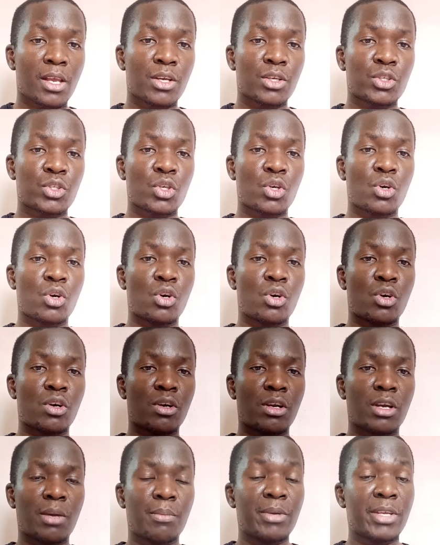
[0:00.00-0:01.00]

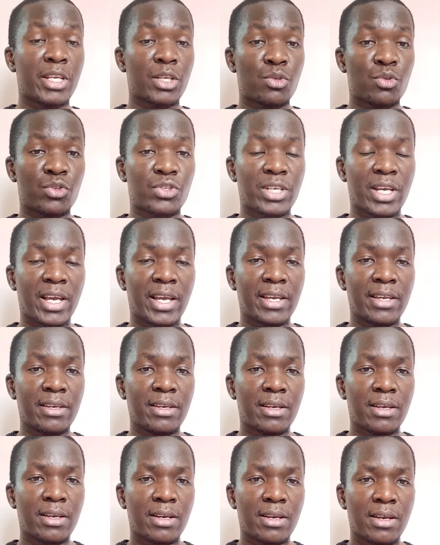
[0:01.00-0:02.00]
So meaning to
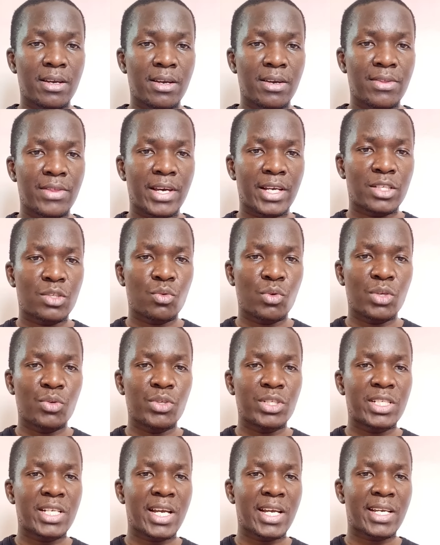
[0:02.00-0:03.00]
say that when
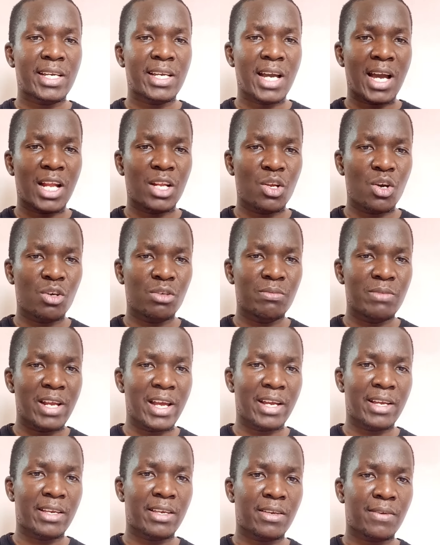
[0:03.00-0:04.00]
we take a long
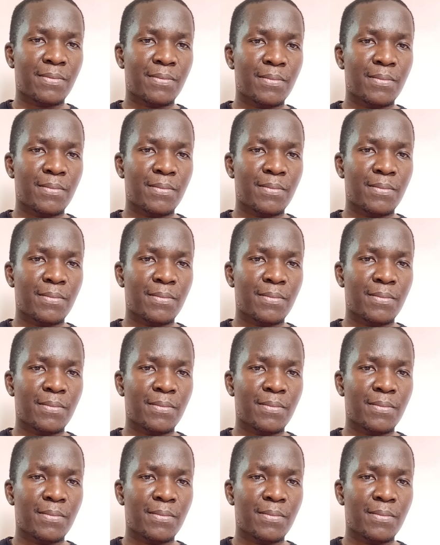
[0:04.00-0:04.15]
break,